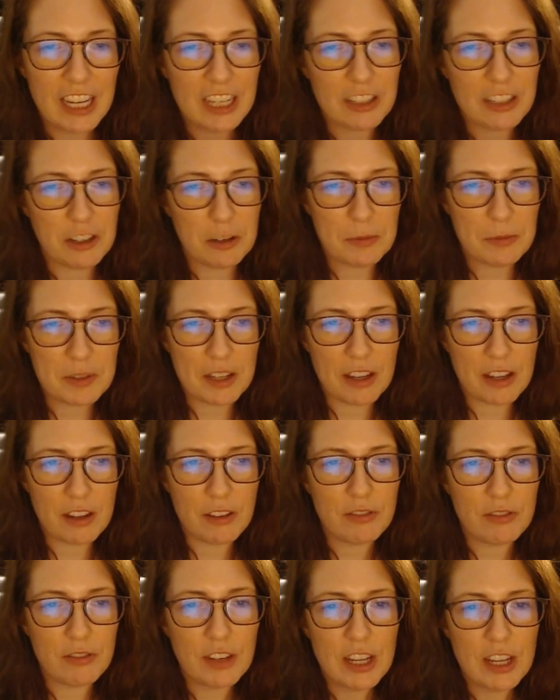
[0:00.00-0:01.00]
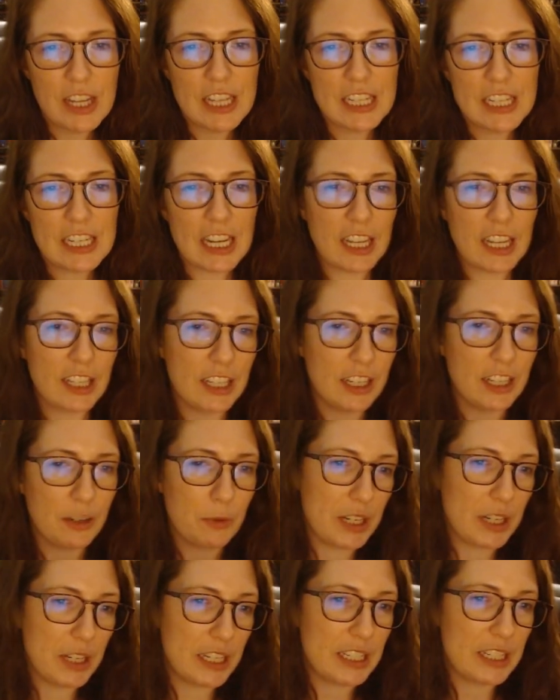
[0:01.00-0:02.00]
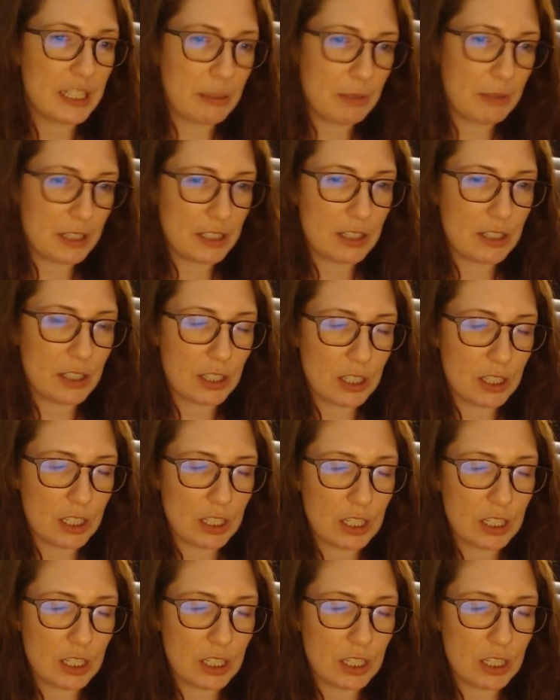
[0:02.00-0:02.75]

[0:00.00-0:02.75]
in terms of telling what needs to be